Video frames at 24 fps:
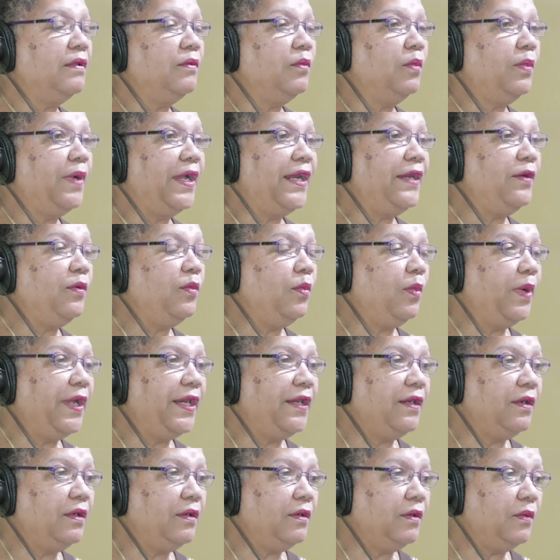
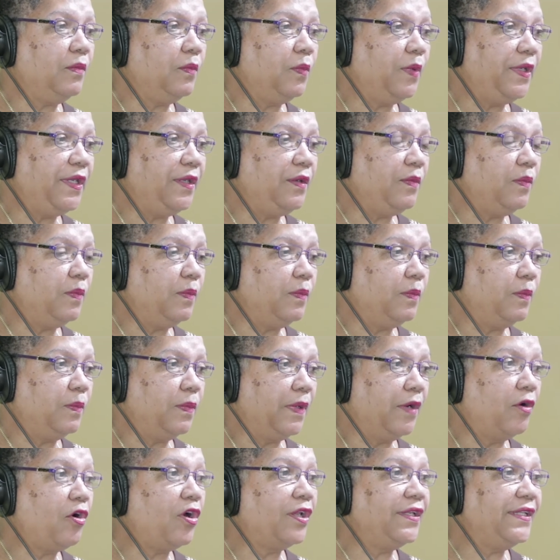when we
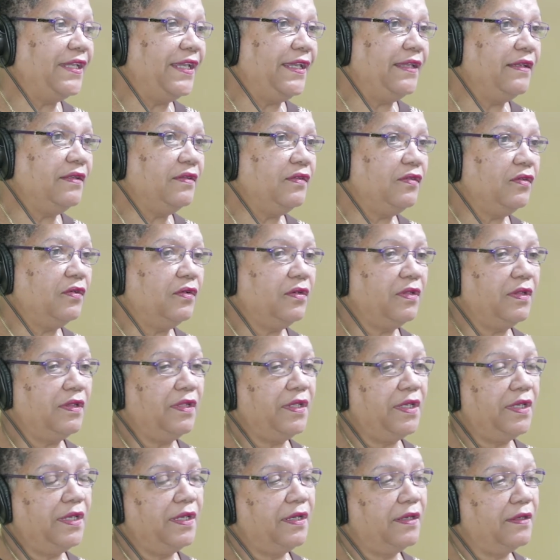got into
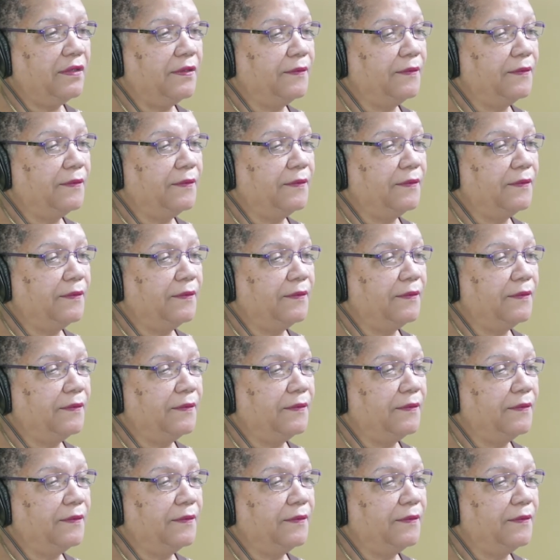the